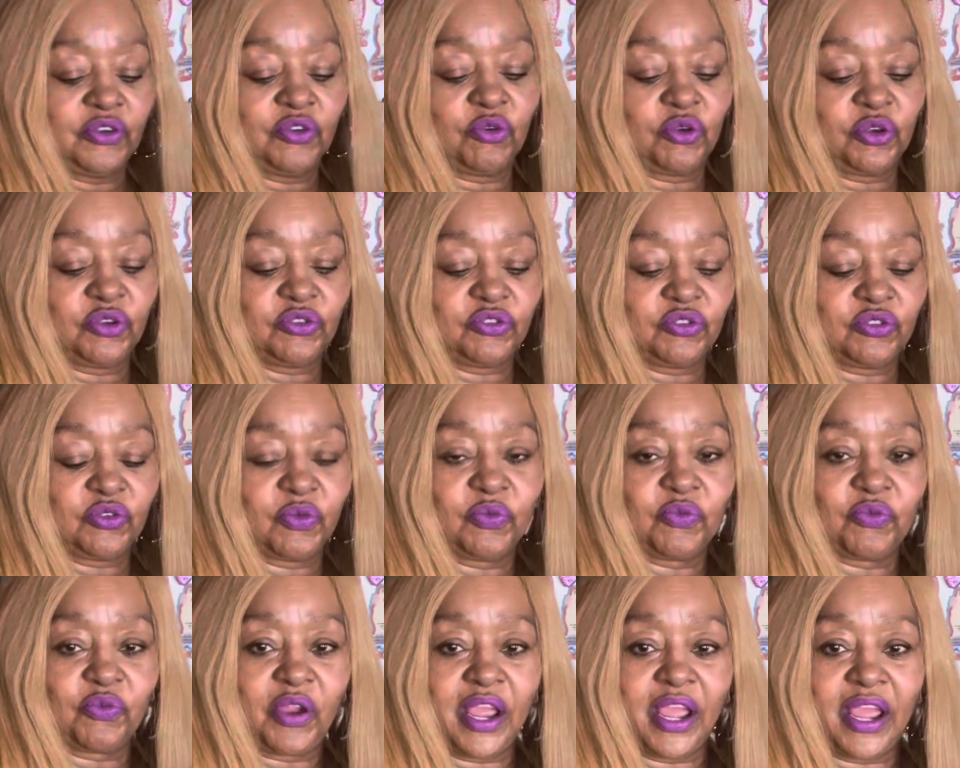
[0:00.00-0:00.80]

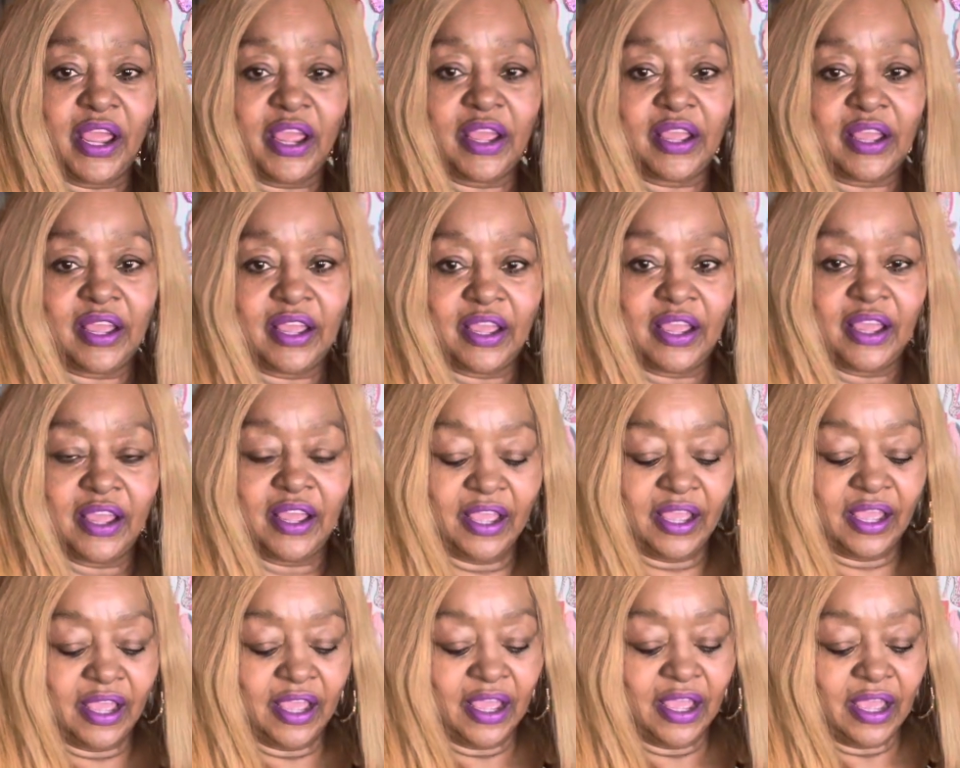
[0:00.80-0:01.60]
Nordstrom Rack.
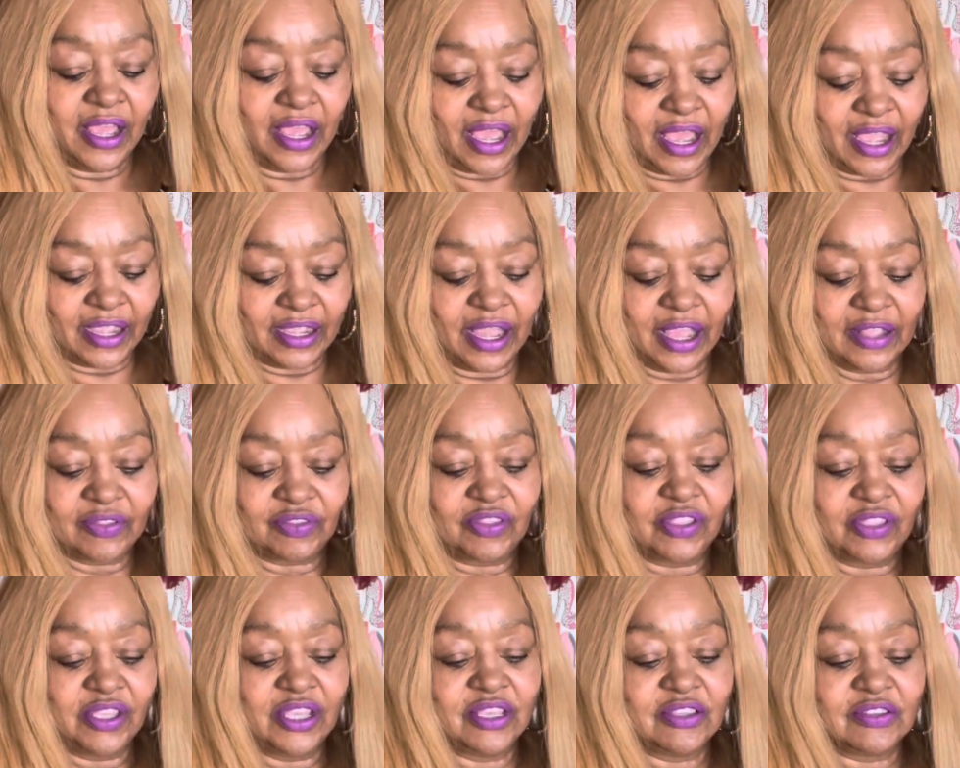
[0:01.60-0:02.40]
I got
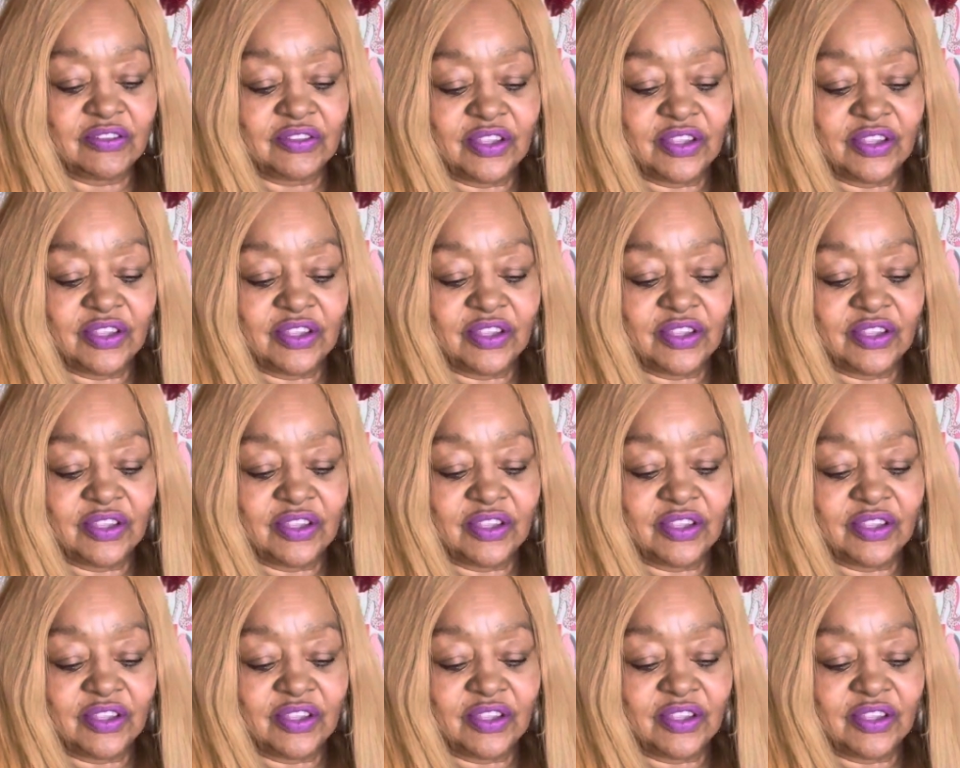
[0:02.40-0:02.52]
these.